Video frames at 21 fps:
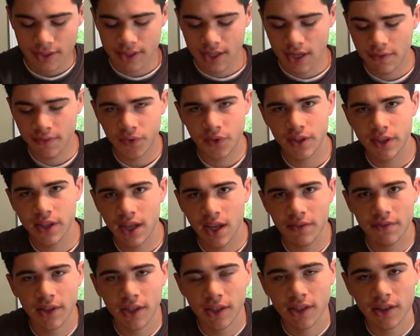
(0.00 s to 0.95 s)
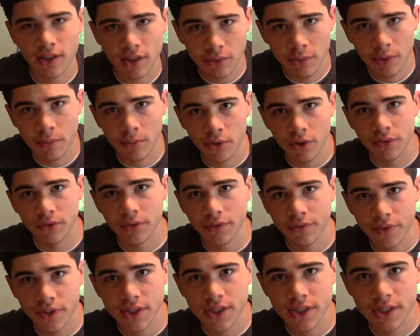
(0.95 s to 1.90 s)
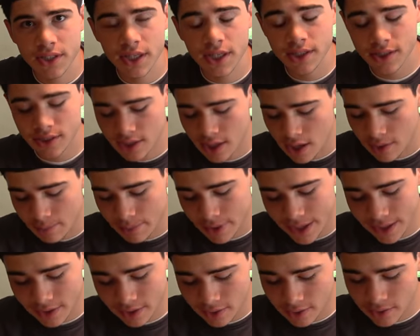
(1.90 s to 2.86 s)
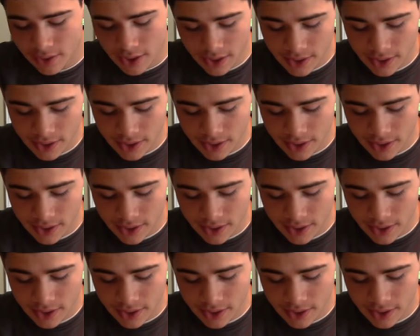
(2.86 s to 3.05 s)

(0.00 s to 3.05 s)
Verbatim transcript: Definitely have like a little bit more of a fishy taste. Not bad though.